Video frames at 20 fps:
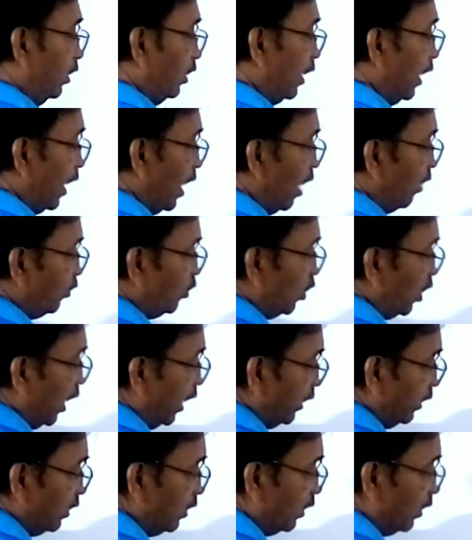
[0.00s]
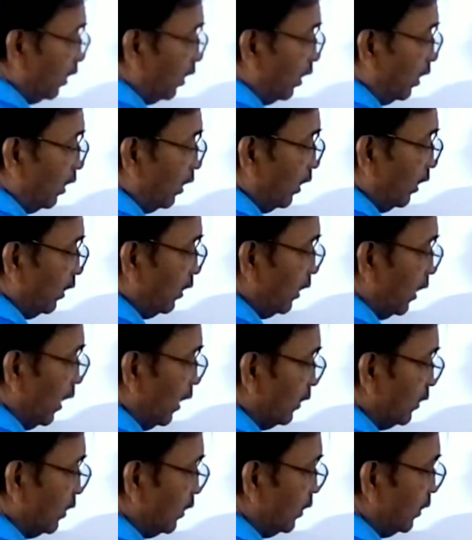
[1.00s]
Then I have to write it
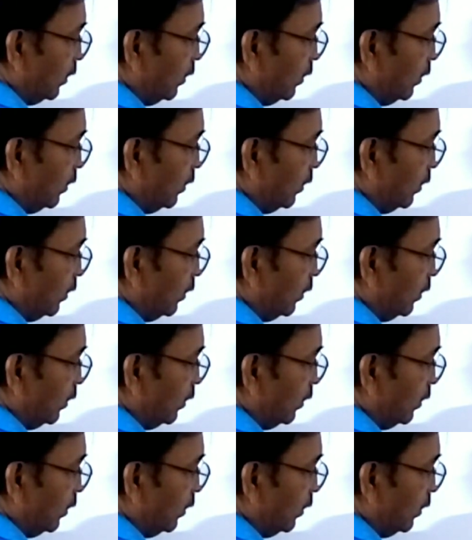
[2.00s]
as